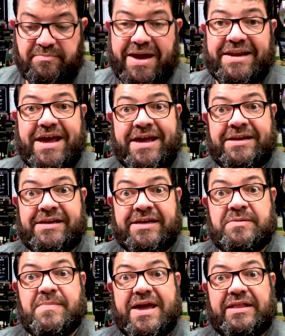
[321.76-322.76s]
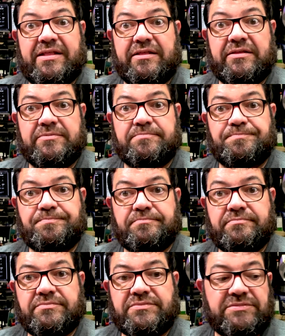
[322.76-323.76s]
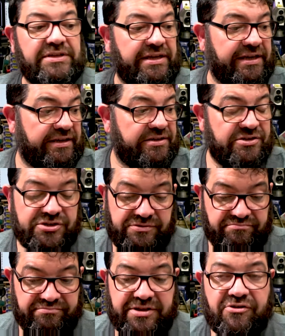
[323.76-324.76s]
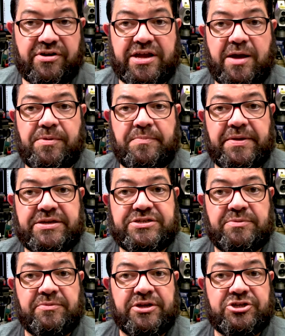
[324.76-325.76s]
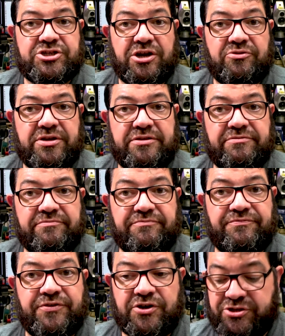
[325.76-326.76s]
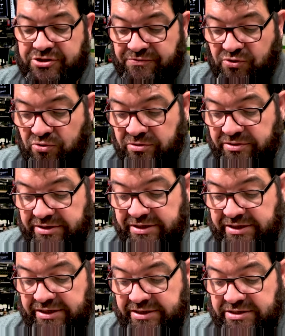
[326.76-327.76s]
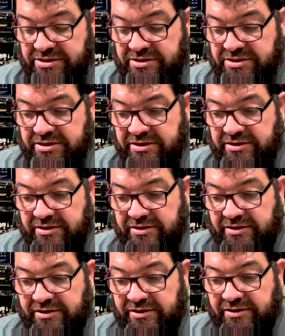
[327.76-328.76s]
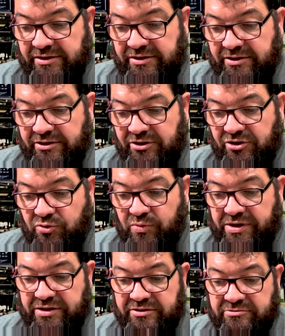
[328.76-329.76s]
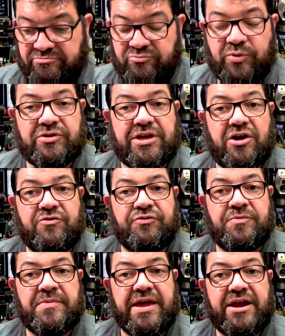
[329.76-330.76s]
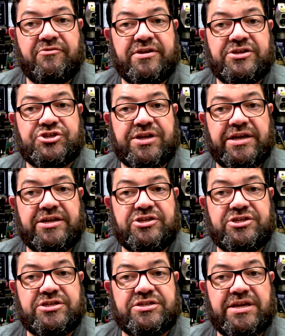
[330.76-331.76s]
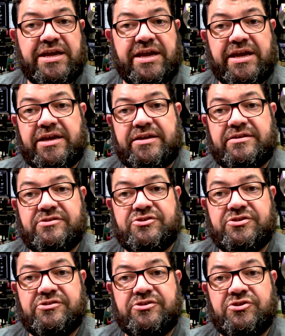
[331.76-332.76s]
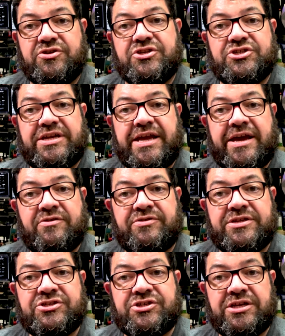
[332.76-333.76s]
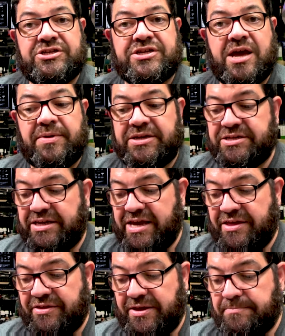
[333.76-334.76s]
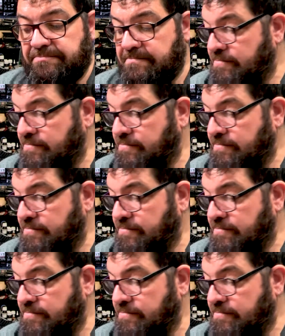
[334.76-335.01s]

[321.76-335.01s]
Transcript: manhandling metal, and there are a couple of bits I'm going to show you first of all, and we'll go from there in stages, and you can see how this thing's coming together.